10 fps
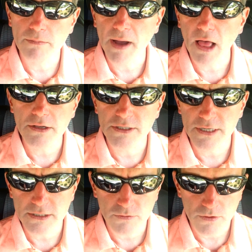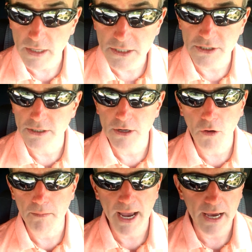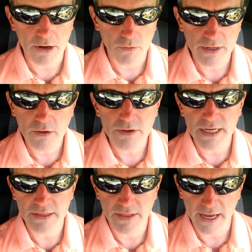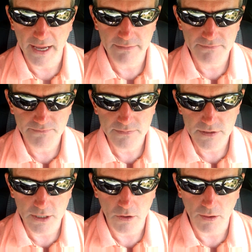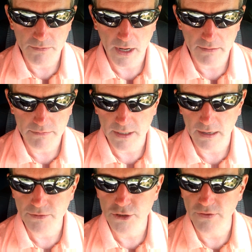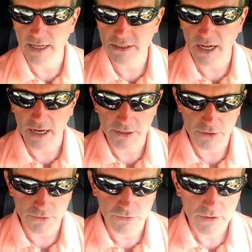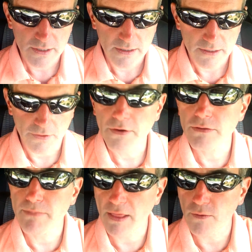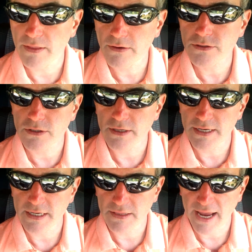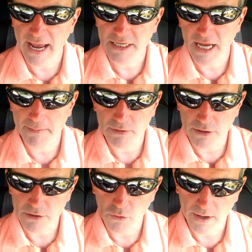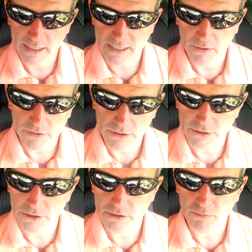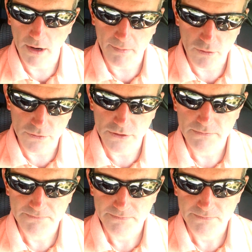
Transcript: politics and religion don't matter. We don't need that. So I'm sure that's not you. By the way, those are the anti-political, anti-religious preppers